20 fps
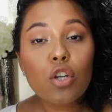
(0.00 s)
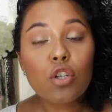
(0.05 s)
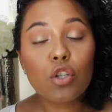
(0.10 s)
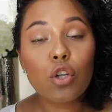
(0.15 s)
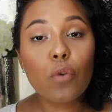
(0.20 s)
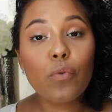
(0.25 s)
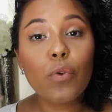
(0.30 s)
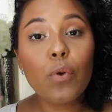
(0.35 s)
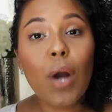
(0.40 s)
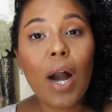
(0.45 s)

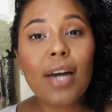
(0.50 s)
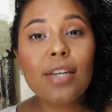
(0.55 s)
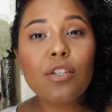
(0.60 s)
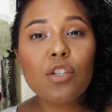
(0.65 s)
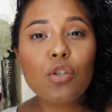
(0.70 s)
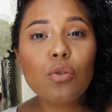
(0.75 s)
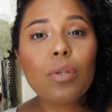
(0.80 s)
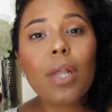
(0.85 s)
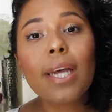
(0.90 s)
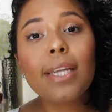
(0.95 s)
So if you
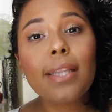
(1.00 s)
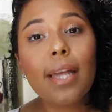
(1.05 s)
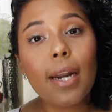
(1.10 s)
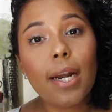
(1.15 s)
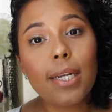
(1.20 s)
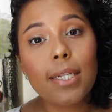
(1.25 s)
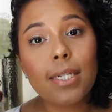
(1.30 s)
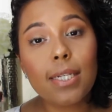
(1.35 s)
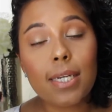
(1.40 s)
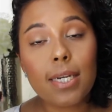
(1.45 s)
guys do like that
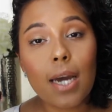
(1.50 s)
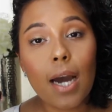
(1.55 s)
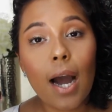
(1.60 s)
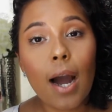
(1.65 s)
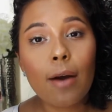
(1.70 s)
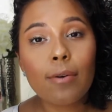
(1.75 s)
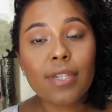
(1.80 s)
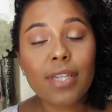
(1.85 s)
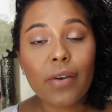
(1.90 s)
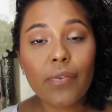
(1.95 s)
idea,
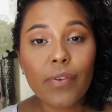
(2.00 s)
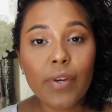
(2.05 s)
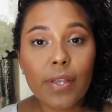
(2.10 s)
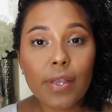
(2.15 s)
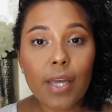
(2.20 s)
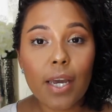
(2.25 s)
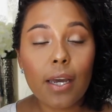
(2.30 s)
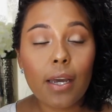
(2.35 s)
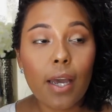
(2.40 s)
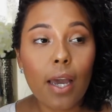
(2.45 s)
I was definitely
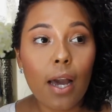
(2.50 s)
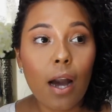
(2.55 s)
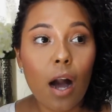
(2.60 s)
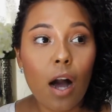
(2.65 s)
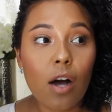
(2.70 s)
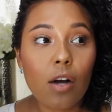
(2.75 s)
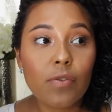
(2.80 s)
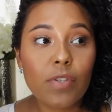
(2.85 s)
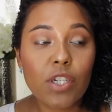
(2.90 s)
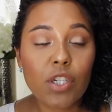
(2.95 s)
thinking
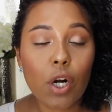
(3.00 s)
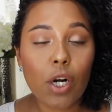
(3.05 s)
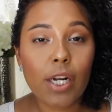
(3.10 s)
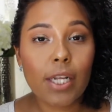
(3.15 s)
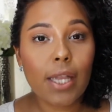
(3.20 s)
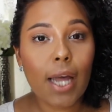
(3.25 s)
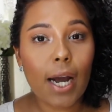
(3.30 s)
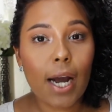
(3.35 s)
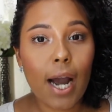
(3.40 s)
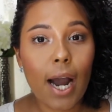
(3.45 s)
of
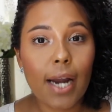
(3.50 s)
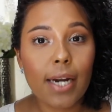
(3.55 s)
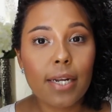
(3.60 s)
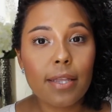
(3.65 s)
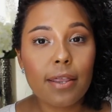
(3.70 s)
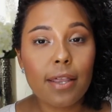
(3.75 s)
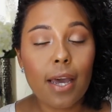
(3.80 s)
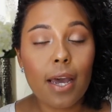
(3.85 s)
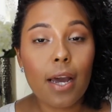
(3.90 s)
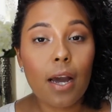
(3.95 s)
starting that kind
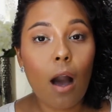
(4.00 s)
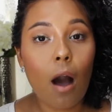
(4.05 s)
of thing